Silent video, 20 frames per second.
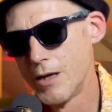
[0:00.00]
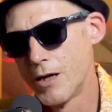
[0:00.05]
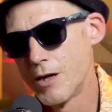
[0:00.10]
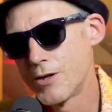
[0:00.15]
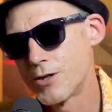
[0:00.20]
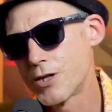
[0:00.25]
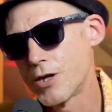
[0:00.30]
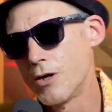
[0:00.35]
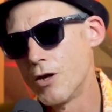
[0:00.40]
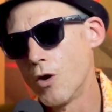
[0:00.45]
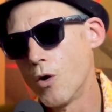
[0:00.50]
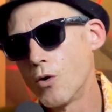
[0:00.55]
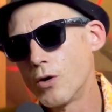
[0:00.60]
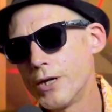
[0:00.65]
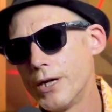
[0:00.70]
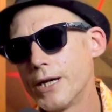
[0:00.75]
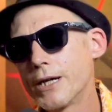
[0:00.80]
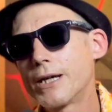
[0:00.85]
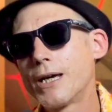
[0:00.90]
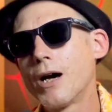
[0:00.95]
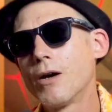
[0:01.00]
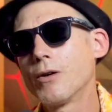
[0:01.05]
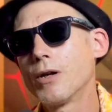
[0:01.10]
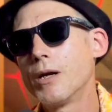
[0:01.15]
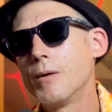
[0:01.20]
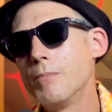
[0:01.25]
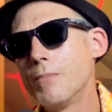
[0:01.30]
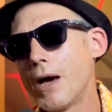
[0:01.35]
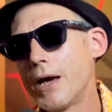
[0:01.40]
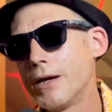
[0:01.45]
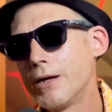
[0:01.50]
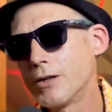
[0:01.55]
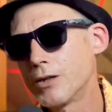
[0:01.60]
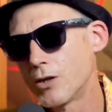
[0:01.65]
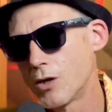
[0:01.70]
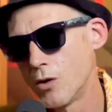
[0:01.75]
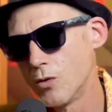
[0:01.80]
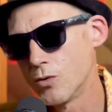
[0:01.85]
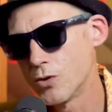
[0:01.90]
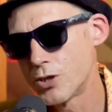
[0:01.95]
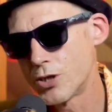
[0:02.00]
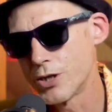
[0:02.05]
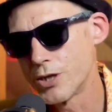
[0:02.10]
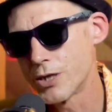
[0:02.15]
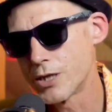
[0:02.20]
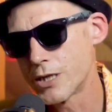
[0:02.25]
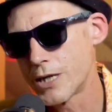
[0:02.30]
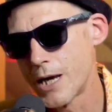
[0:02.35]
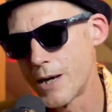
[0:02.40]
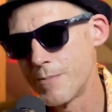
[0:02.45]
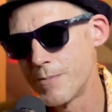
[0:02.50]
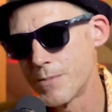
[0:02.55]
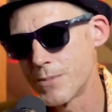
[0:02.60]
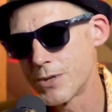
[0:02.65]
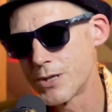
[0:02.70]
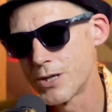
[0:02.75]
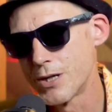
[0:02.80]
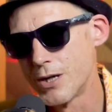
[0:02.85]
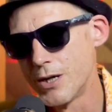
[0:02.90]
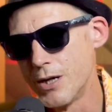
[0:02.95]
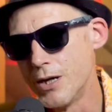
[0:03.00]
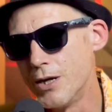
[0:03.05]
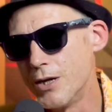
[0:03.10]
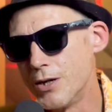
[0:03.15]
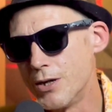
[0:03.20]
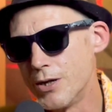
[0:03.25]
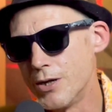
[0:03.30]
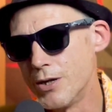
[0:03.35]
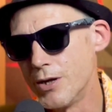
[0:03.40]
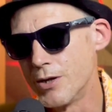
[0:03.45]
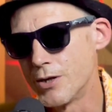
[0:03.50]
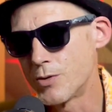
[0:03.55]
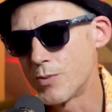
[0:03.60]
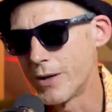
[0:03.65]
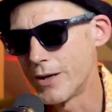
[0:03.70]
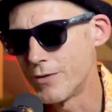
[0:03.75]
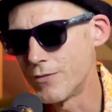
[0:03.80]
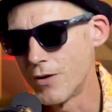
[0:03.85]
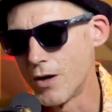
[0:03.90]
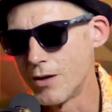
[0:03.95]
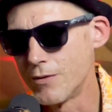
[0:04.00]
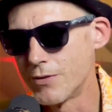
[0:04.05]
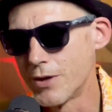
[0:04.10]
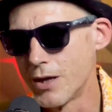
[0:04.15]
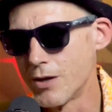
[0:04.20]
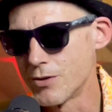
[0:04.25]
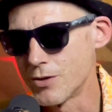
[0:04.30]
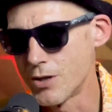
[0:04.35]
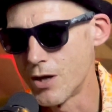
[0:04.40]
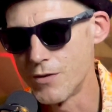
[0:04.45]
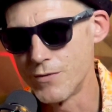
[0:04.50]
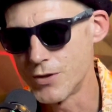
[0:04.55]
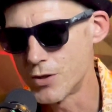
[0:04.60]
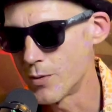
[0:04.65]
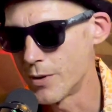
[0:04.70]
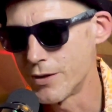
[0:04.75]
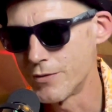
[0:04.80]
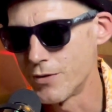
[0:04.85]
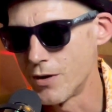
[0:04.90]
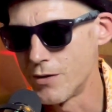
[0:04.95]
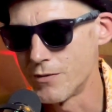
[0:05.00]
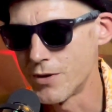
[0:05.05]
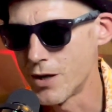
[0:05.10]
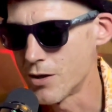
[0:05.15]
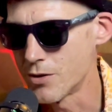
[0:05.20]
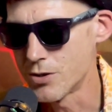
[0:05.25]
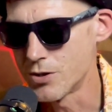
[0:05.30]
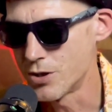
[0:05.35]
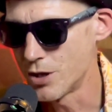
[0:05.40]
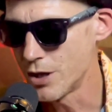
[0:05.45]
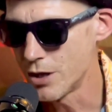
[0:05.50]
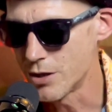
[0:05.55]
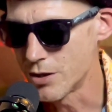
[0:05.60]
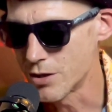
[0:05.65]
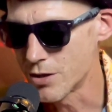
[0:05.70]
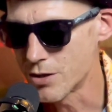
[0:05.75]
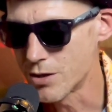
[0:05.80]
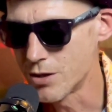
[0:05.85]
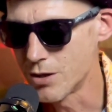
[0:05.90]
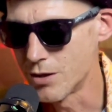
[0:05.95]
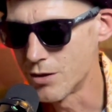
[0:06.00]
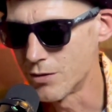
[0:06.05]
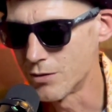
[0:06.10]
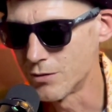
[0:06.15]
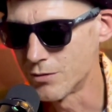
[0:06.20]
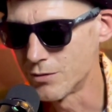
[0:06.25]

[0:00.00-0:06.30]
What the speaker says: And so long year count in Mayan culture stems, you know, 25,000, over 25,000 years, you know.